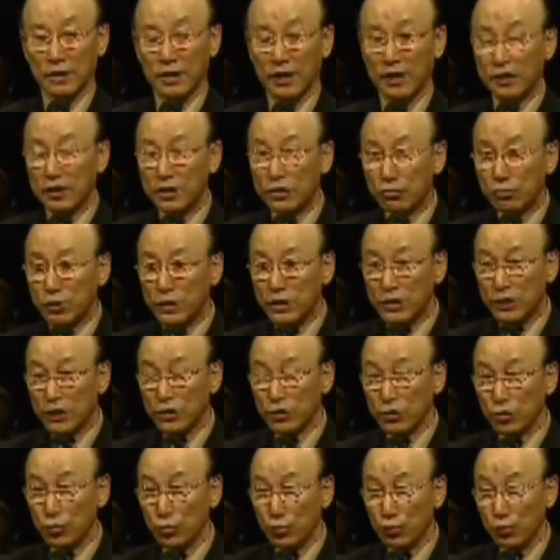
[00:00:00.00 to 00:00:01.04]
That is the
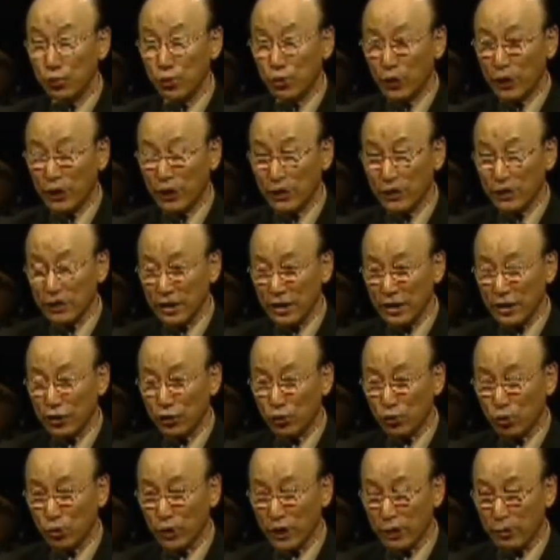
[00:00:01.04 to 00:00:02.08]
reason you
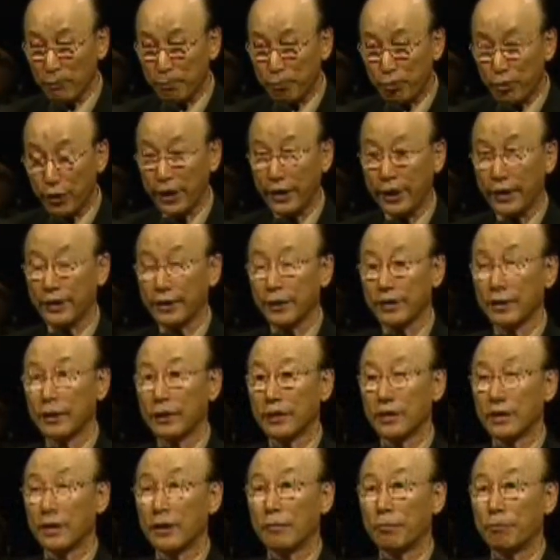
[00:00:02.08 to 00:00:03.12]
need to have prayer.
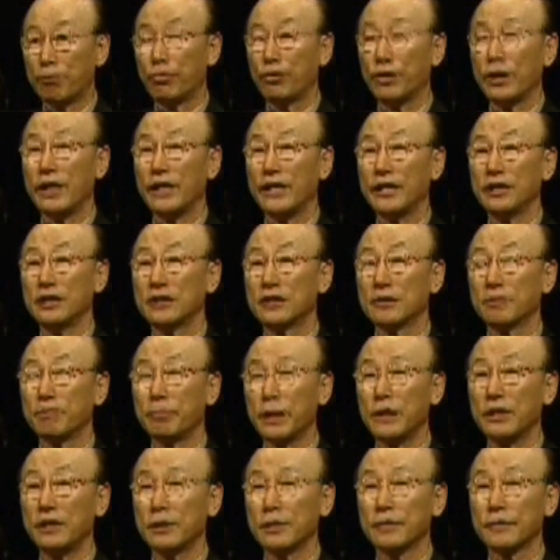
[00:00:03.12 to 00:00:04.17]
Prayer is a
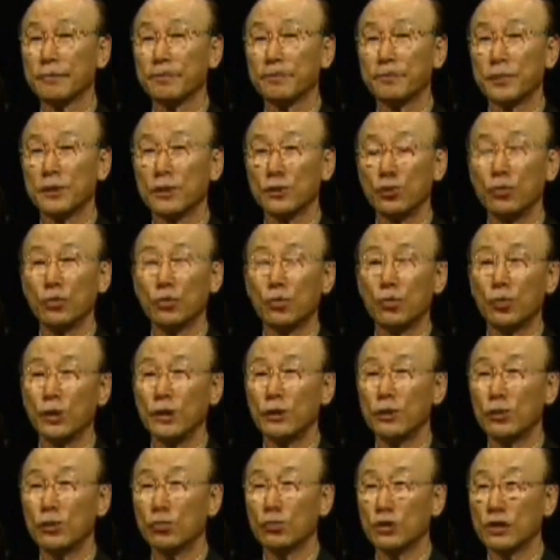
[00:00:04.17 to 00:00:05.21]
battle. You go
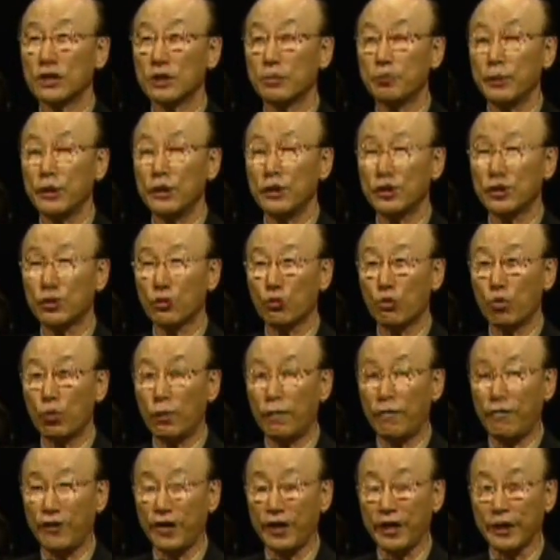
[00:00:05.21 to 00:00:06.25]
into the spiritual
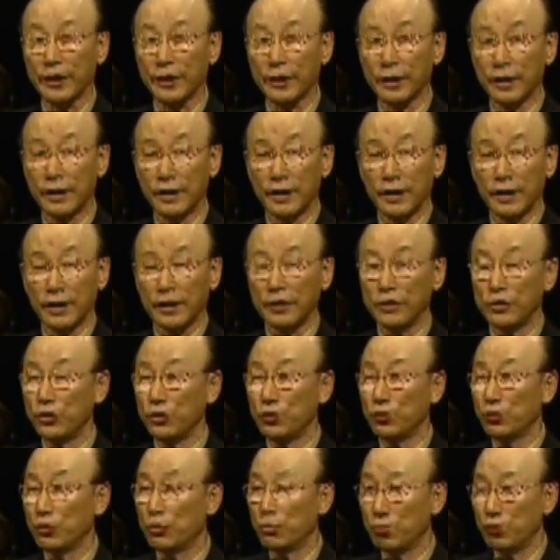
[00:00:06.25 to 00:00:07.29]
warfare and
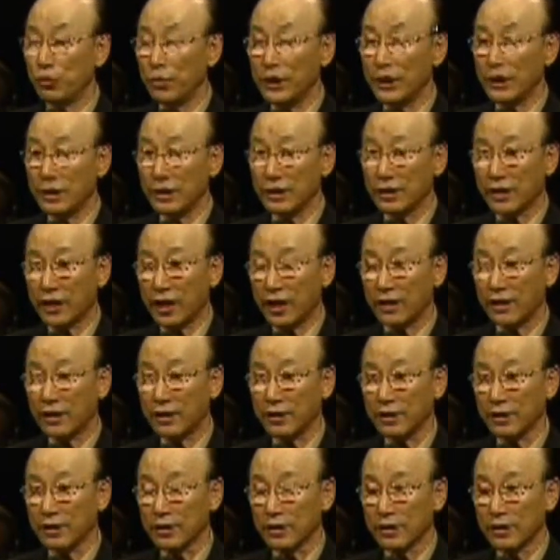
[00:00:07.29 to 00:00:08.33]
you really
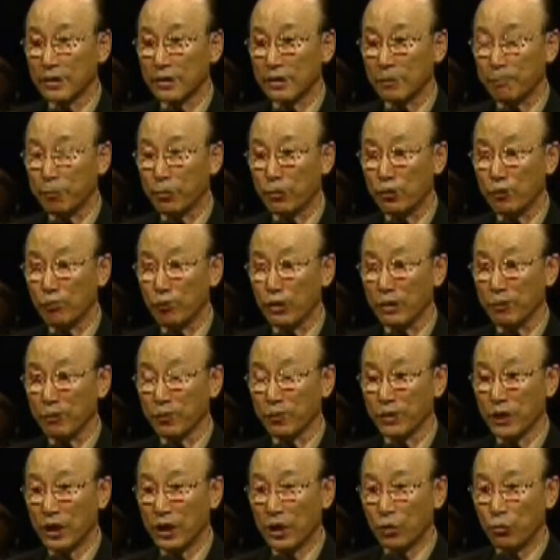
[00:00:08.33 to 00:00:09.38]
tackle the
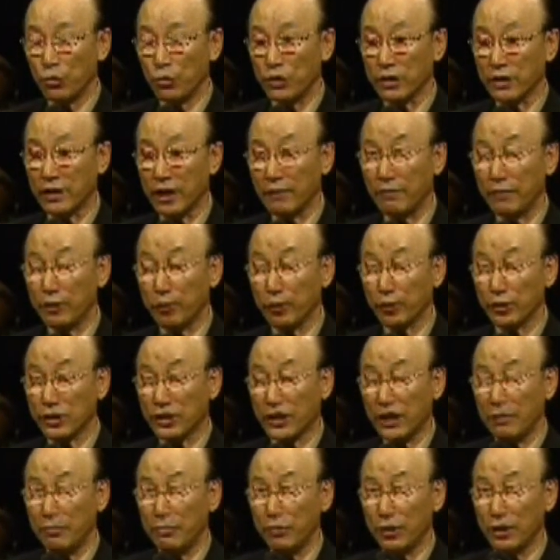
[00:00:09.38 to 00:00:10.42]
problem with the devil, because
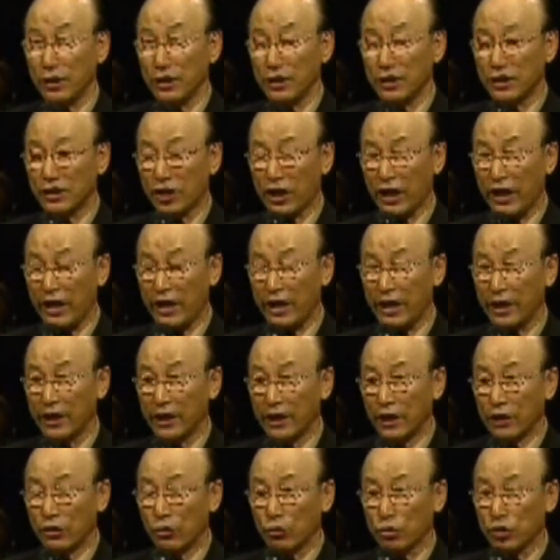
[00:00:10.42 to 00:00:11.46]
the devil is there
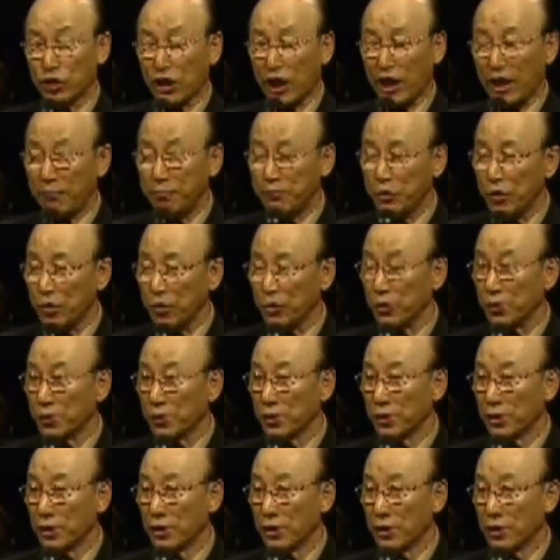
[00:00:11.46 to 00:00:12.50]
to stop you
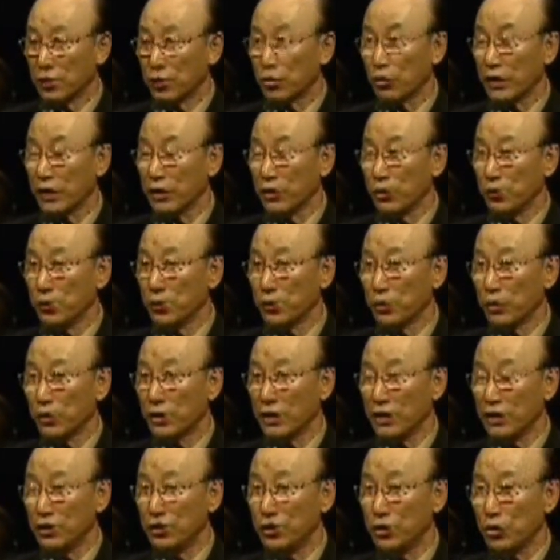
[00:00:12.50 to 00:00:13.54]
so that you will not
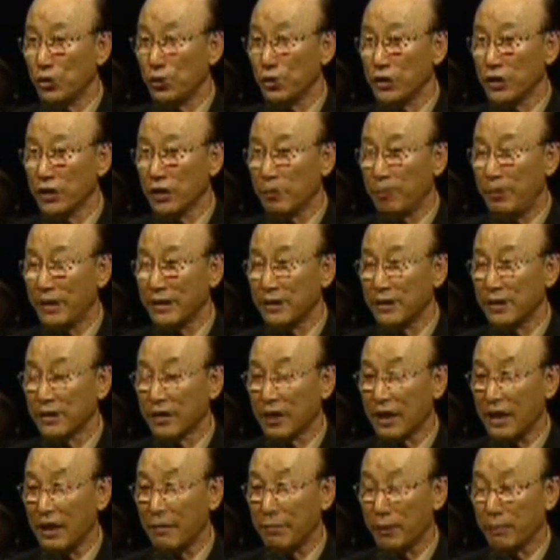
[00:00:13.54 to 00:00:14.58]
enjoy the
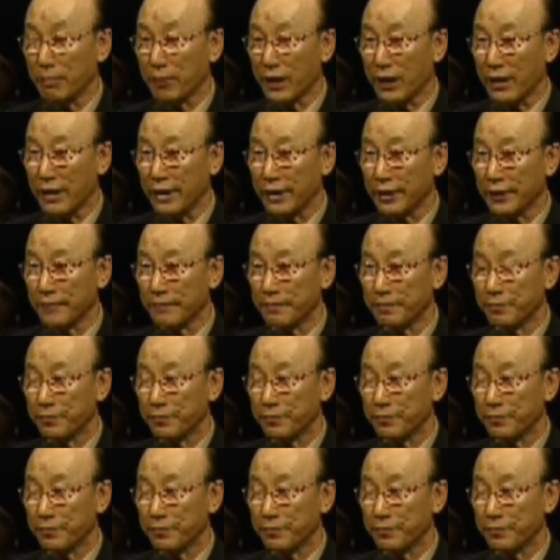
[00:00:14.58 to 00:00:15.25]
abundant life of God.